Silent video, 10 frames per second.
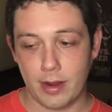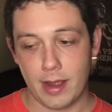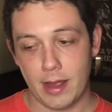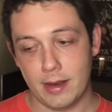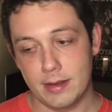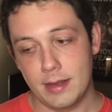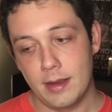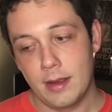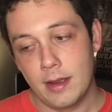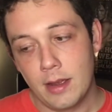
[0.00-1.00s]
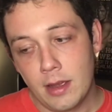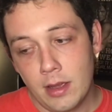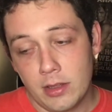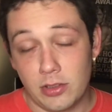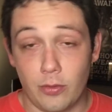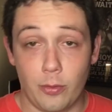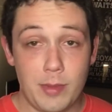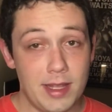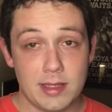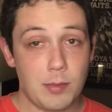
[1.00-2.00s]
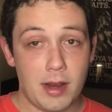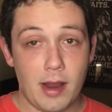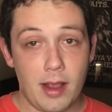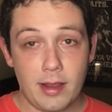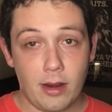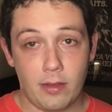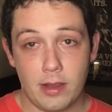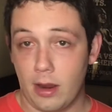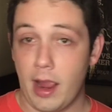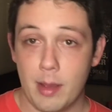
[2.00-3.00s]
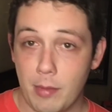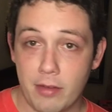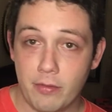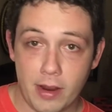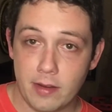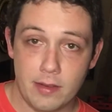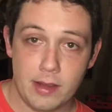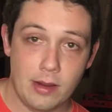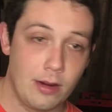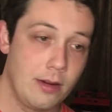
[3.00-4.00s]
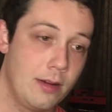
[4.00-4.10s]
And so for me, it's my knockout of the year and my fight of the year